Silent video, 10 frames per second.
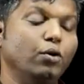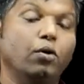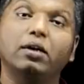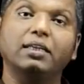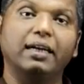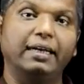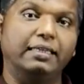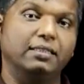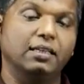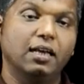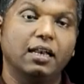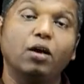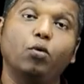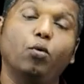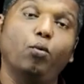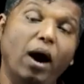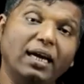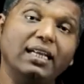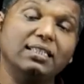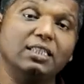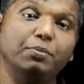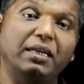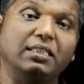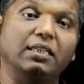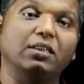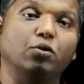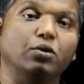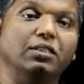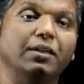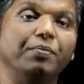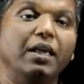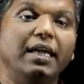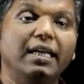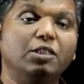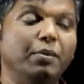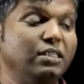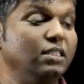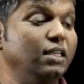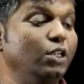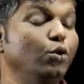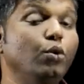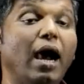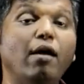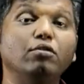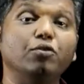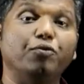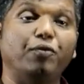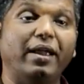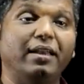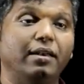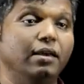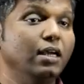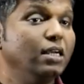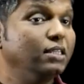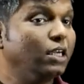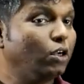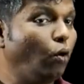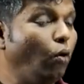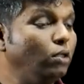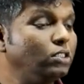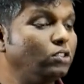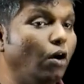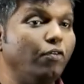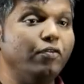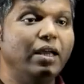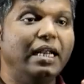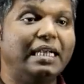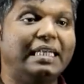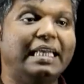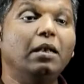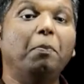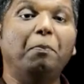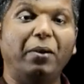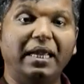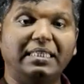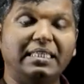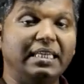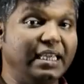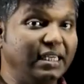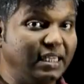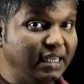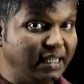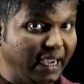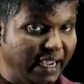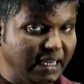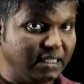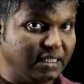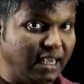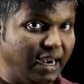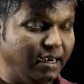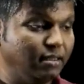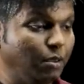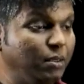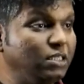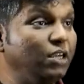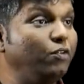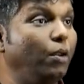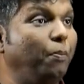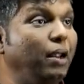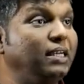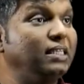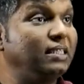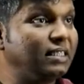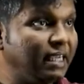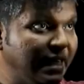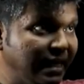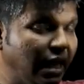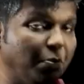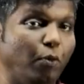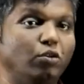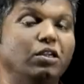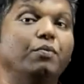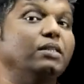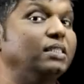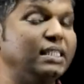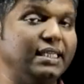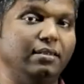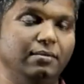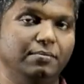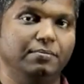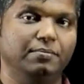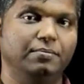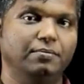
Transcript: Now you got the radius. Now, what else is mentioned in the question? It is mentioned that you have to find the cost of tin plating it in the inside. That means if you are plating this inner portion with tin,